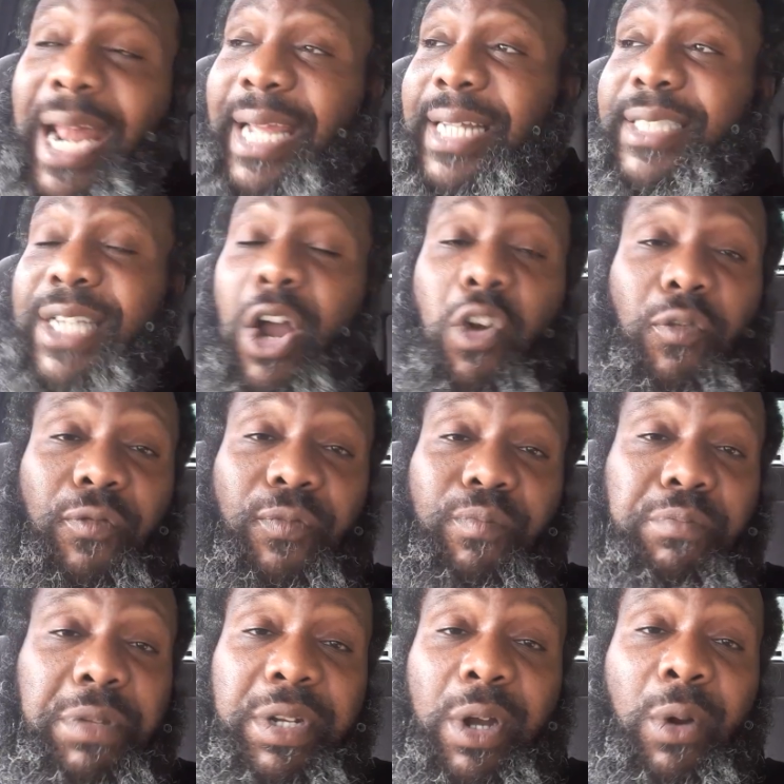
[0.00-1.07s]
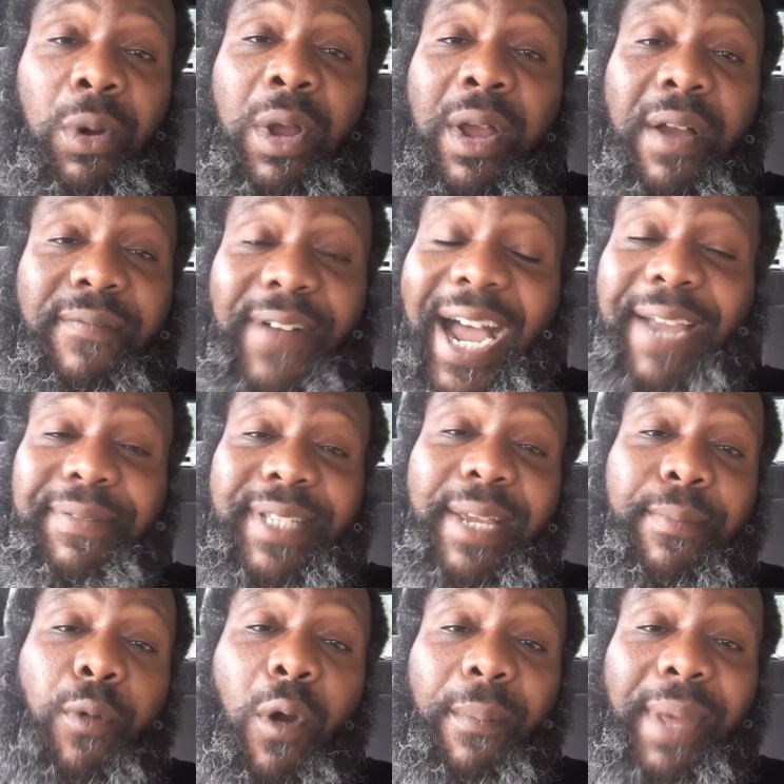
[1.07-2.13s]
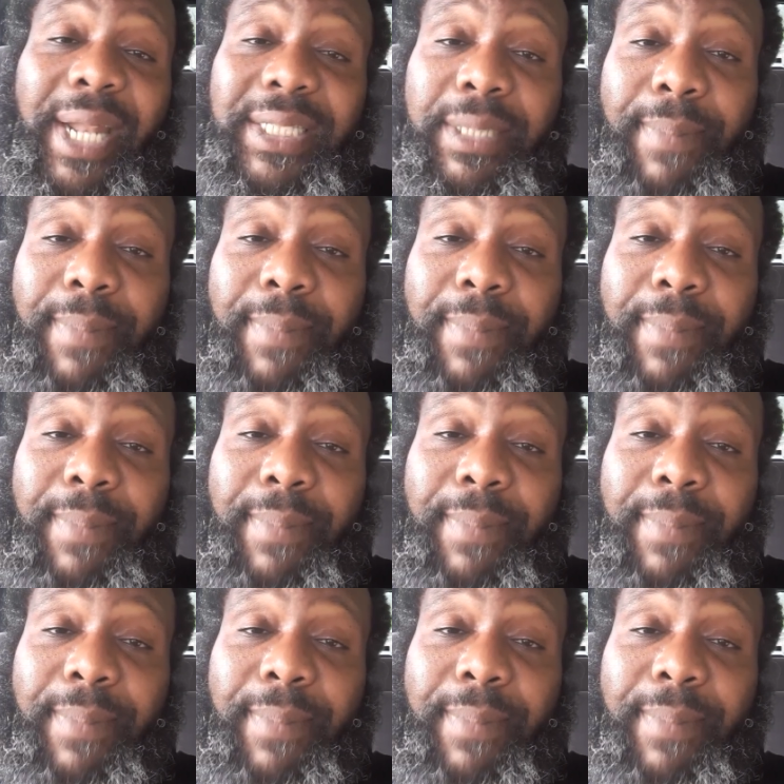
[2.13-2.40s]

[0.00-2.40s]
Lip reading: I can talk, 5-10 more minutes